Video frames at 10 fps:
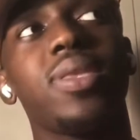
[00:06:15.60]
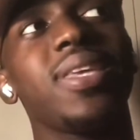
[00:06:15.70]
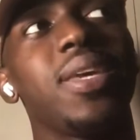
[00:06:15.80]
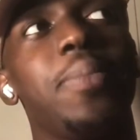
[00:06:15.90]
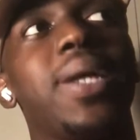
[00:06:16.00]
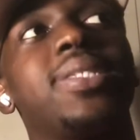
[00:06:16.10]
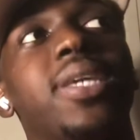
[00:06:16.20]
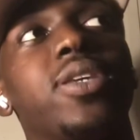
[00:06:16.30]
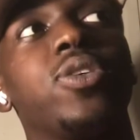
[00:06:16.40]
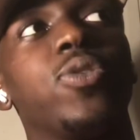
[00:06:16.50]
it may
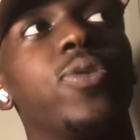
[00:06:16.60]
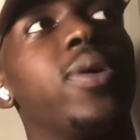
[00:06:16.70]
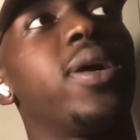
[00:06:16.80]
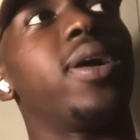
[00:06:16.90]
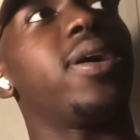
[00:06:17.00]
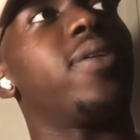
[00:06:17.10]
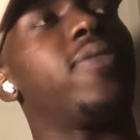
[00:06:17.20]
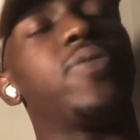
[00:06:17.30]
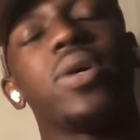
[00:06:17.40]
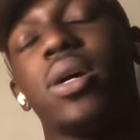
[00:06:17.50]
take you
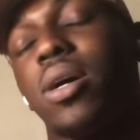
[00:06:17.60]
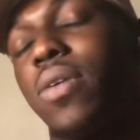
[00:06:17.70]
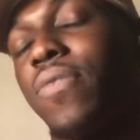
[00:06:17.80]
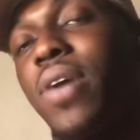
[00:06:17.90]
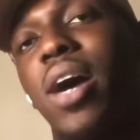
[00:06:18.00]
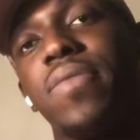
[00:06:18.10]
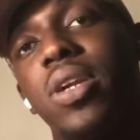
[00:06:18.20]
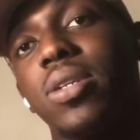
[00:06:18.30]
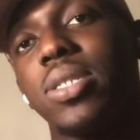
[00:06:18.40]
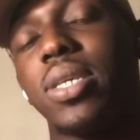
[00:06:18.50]
5
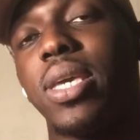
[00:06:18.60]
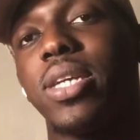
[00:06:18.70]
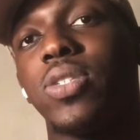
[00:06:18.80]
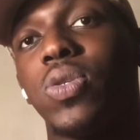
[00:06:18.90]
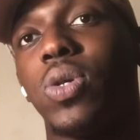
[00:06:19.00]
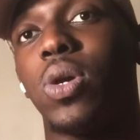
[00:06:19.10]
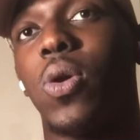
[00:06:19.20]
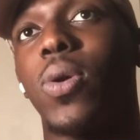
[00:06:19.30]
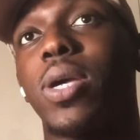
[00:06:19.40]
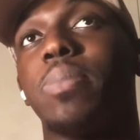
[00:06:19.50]
years to get to your
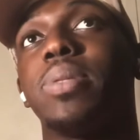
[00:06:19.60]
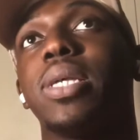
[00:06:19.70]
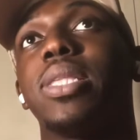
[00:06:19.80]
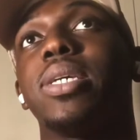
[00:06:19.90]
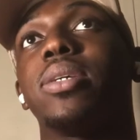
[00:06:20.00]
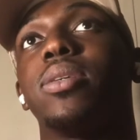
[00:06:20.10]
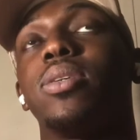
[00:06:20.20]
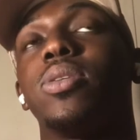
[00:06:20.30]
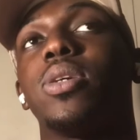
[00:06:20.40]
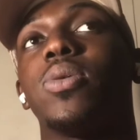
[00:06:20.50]
goal and completely,
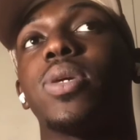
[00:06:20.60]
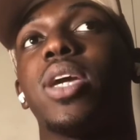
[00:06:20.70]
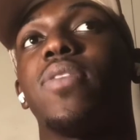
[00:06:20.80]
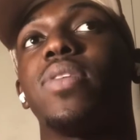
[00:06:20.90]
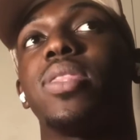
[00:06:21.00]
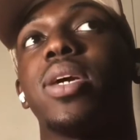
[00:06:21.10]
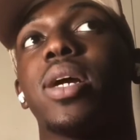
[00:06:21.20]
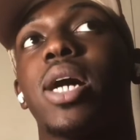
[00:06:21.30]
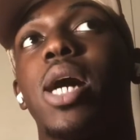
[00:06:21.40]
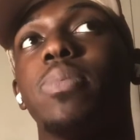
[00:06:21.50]
you know, get everything
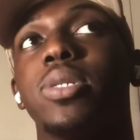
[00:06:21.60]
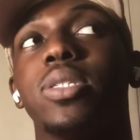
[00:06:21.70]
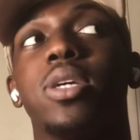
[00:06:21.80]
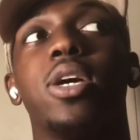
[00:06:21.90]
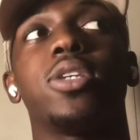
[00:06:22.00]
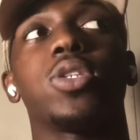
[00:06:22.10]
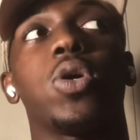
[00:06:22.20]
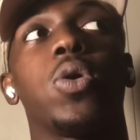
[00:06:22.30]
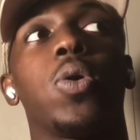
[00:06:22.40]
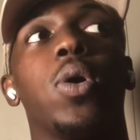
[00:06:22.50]
accomplished.
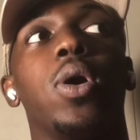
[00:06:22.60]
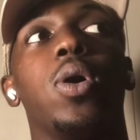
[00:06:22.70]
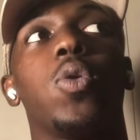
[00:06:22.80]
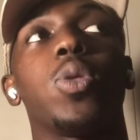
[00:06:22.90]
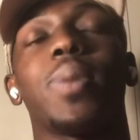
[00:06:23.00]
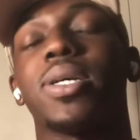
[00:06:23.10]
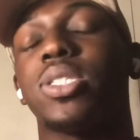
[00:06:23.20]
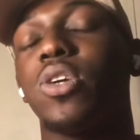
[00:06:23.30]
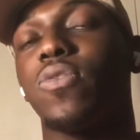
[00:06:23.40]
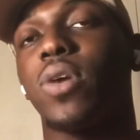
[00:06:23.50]
So with
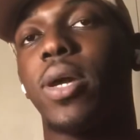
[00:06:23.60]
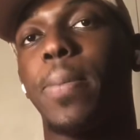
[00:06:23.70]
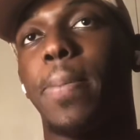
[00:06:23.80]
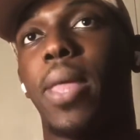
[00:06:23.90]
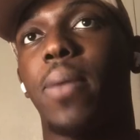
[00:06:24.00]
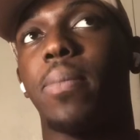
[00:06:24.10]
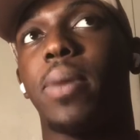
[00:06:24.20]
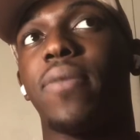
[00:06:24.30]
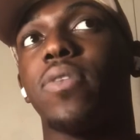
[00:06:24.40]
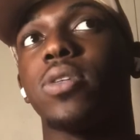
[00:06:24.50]
myself, right, like
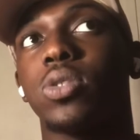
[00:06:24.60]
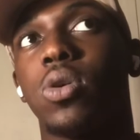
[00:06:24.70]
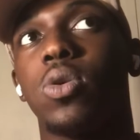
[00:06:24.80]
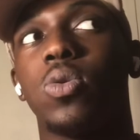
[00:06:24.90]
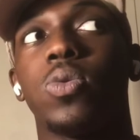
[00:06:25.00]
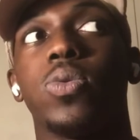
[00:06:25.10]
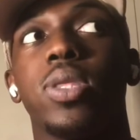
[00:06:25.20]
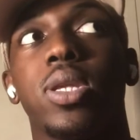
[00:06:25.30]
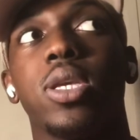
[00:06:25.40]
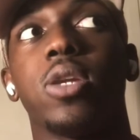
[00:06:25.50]
my first goal
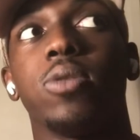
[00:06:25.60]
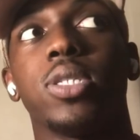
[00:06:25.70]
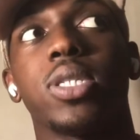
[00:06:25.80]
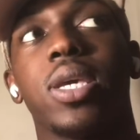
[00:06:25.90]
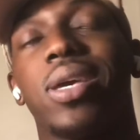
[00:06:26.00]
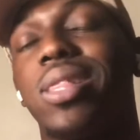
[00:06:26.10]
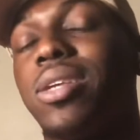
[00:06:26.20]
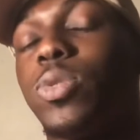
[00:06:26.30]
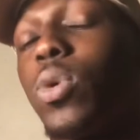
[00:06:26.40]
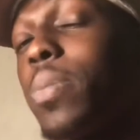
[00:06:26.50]
within the year was just get at
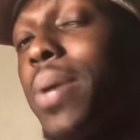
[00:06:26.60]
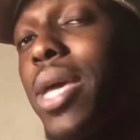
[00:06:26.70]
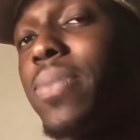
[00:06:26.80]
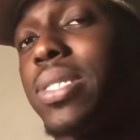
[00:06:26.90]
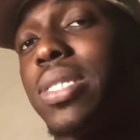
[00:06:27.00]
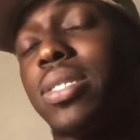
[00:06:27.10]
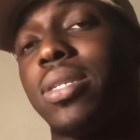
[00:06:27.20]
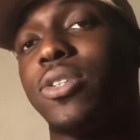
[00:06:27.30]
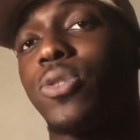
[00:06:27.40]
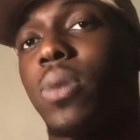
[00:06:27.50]
least one paid position in
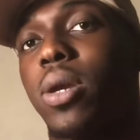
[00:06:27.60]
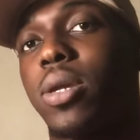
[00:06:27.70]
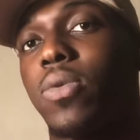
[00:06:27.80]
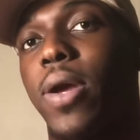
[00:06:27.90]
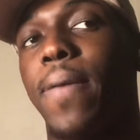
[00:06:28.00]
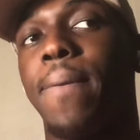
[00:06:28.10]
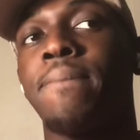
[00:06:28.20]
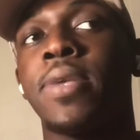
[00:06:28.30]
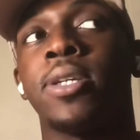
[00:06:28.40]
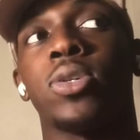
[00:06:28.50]
digital marketing, right?
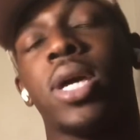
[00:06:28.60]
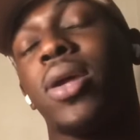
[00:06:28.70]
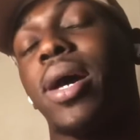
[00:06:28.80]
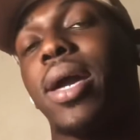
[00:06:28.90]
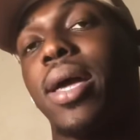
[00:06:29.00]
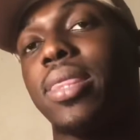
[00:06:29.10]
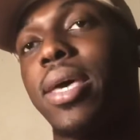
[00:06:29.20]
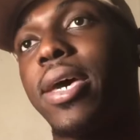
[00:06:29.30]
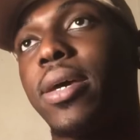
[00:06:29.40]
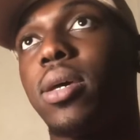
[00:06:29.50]
So now that I got
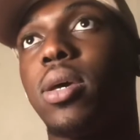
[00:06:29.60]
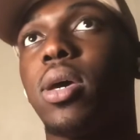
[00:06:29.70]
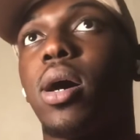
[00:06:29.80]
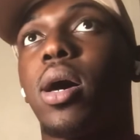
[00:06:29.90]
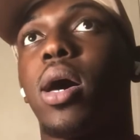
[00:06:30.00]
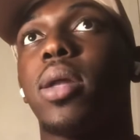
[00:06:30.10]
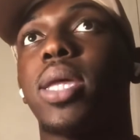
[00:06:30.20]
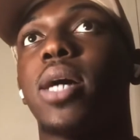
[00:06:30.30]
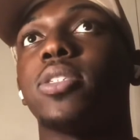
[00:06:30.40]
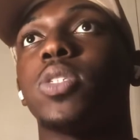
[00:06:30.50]
that,
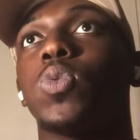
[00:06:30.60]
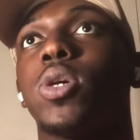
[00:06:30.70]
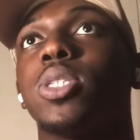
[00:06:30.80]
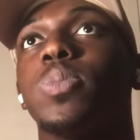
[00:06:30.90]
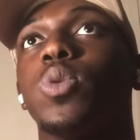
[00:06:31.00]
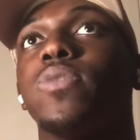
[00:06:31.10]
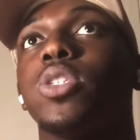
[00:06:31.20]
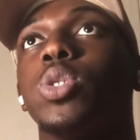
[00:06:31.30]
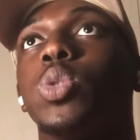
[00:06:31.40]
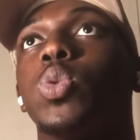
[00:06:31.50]
now I just want to move
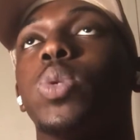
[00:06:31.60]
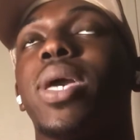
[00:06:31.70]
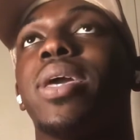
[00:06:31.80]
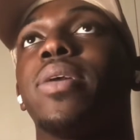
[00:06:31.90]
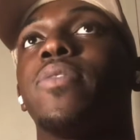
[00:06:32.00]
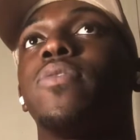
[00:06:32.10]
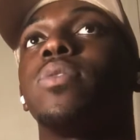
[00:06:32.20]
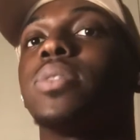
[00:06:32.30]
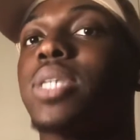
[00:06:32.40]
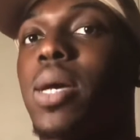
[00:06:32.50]
into a
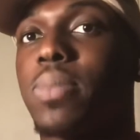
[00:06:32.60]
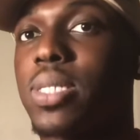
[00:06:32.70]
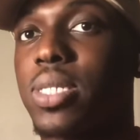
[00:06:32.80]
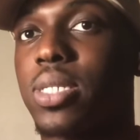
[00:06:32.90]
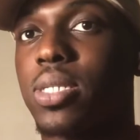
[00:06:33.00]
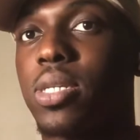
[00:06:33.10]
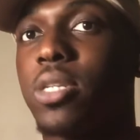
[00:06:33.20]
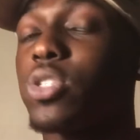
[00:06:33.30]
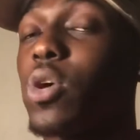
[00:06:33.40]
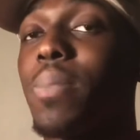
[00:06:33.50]
full-time position.
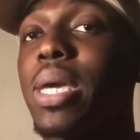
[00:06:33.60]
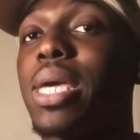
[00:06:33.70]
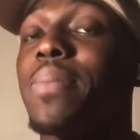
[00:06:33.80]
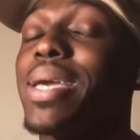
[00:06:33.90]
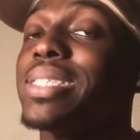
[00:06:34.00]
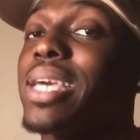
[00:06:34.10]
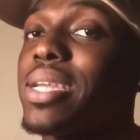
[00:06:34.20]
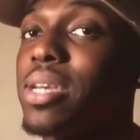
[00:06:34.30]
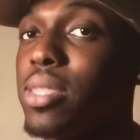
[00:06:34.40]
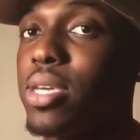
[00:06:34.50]
So it may take
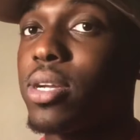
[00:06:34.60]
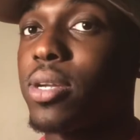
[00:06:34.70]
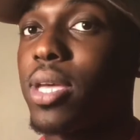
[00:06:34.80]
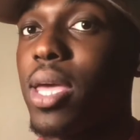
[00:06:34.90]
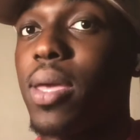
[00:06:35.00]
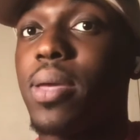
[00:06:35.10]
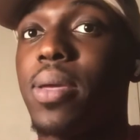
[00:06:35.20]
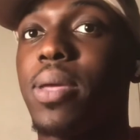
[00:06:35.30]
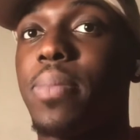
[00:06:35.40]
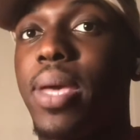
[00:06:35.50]
another year.
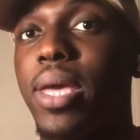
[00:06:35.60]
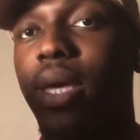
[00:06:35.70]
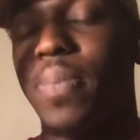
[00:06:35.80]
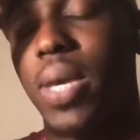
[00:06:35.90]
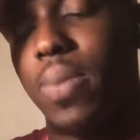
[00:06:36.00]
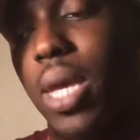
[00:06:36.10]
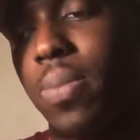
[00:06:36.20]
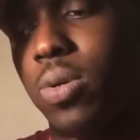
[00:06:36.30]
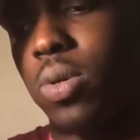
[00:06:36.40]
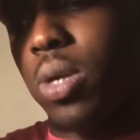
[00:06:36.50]
I may be
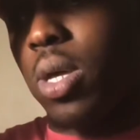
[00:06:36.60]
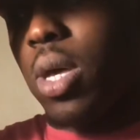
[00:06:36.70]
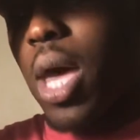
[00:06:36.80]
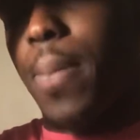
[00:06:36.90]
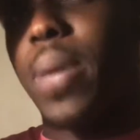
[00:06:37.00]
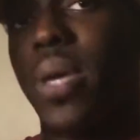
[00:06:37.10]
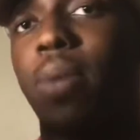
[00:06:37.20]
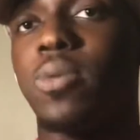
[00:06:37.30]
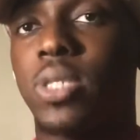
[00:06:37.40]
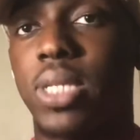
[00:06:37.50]

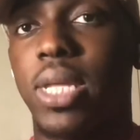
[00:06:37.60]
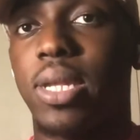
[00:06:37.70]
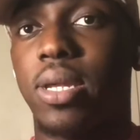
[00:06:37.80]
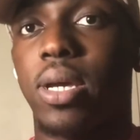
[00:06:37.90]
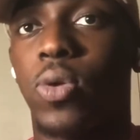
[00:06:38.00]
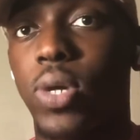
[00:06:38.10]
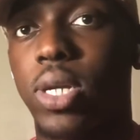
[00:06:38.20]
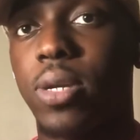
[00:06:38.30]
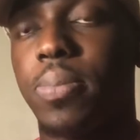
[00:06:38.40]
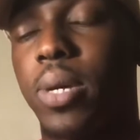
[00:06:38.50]
able to get it done
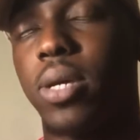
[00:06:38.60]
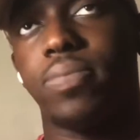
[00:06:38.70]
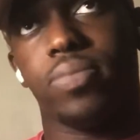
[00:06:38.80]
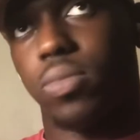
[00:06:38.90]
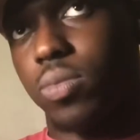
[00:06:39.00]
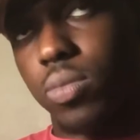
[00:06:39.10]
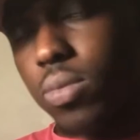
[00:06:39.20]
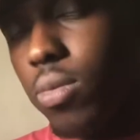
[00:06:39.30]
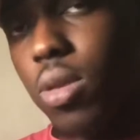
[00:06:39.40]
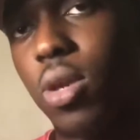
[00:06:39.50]
quicker, but
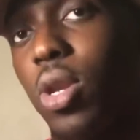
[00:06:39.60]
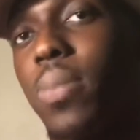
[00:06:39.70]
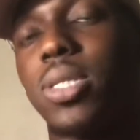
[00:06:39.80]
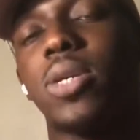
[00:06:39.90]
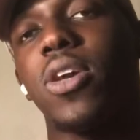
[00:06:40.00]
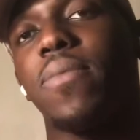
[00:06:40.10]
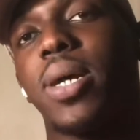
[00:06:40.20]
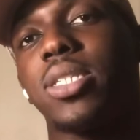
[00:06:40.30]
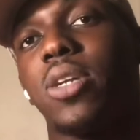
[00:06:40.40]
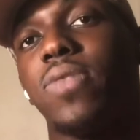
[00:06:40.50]
you know, I'm still giving
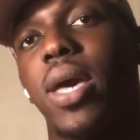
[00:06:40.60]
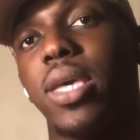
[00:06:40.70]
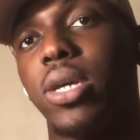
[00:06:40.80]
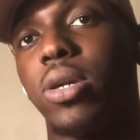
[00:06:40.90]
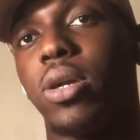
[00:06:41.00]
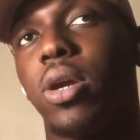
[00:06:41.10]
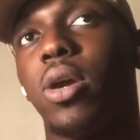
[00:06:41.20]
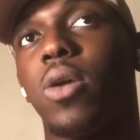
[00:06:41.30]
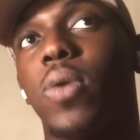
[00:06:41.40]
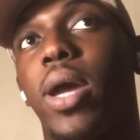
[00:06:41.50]
myself that year,
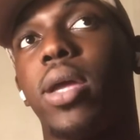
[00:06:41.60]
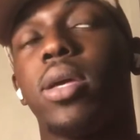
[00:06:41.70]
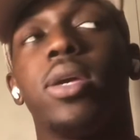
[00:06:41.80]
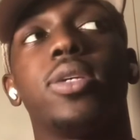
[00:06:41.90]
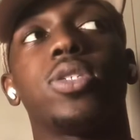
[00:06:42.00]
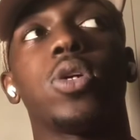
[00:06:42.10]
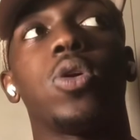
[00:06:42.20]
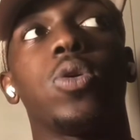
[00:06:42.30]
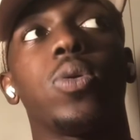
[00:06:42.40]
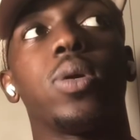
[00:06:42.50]
right?
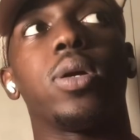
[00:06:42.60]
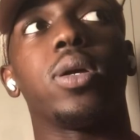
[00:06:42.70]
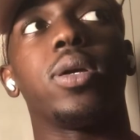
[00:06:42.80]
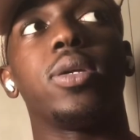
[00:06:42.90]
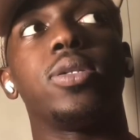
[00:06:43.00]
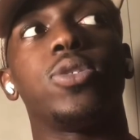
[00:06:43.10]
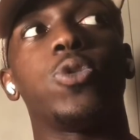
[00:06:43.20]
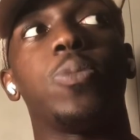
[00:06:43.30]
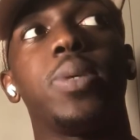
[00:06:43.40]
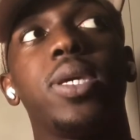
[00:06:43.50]
So
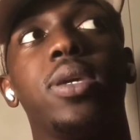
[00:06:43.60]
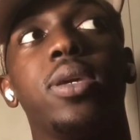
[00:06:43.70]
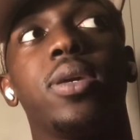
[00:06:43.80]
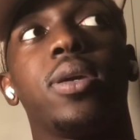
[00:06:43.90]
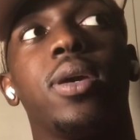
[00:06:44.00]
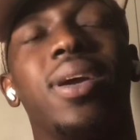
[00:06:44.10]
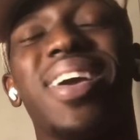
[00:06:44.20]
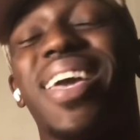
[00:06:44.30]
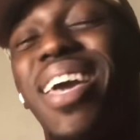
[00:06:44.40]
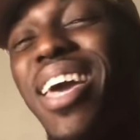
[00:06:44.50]
to be
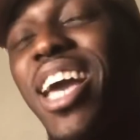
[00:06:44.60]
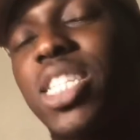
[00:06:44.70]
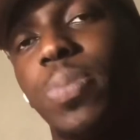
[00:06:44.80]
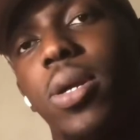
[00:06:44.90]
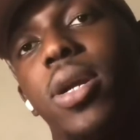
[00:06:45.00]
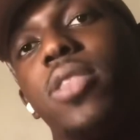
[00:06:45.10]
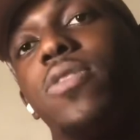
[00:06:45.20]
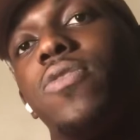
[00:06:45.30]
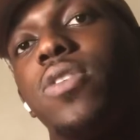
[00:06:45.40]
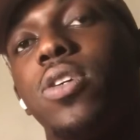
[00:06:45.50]
an expert in the
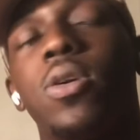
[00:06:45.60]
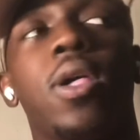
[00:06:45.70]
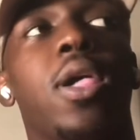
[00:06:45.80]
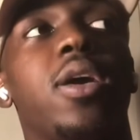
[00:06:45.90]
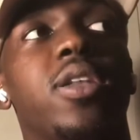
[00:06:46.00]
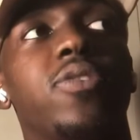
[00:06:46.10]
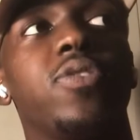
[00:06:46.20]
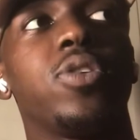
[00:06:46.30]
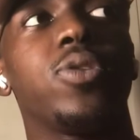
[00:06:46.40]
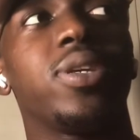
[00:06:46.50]
field,
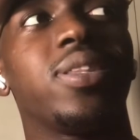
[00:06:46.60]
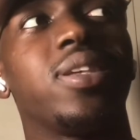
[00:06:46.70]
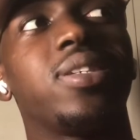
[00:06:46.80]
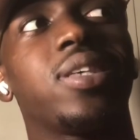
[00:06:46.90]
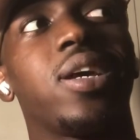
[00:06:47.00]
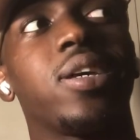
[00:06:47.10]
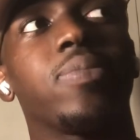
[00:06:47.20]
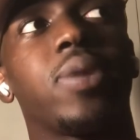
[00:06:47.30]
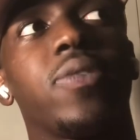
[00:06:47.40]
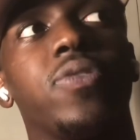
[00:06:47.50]
you need at least like,
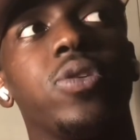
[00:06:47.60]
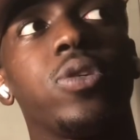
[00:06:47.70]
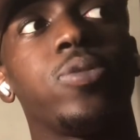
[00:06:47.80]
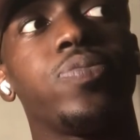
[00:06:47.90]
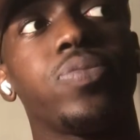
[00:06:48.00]
I feel